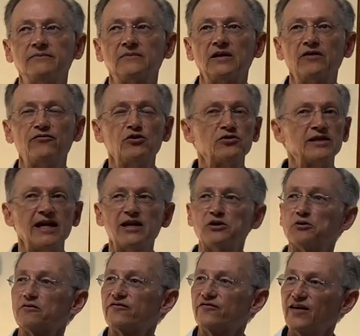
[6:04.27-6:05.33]
if you take
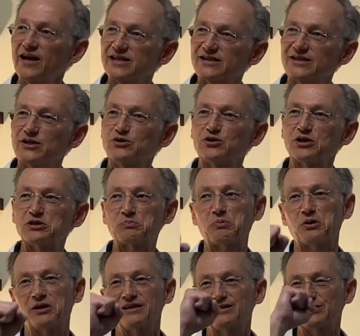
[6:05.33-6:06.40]
your fist and just
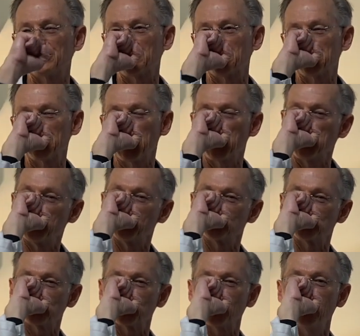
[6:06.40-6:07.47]
put it to your
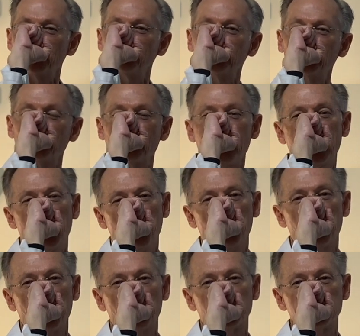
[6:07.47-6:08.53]
nose, wherever your
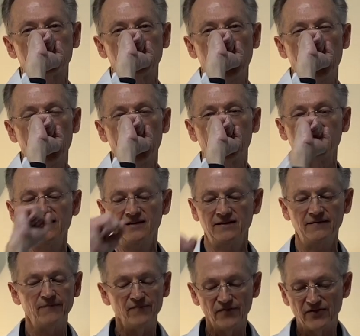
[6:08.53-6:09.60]
elbow is at,
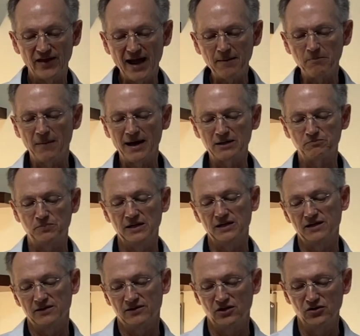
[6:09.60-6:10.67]
that might be
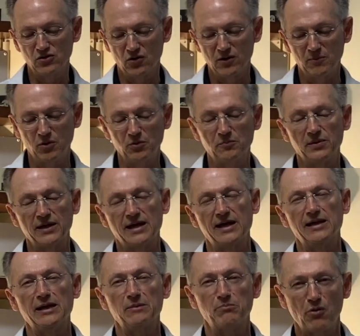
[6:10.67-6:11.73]
the normal
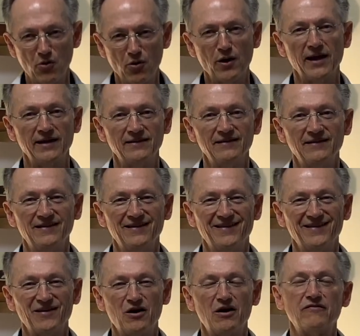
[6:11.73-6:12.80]
beginning point
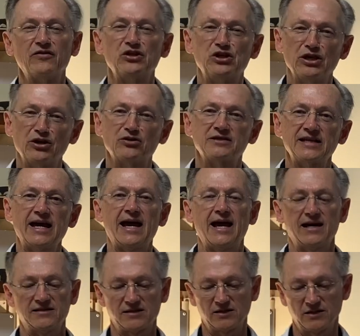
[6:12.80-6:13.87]
of a near
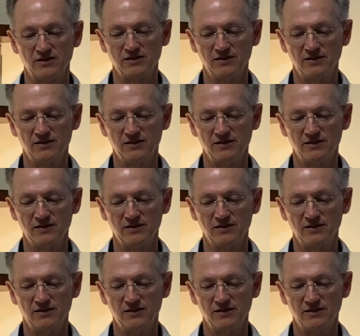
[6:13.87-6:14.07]
task.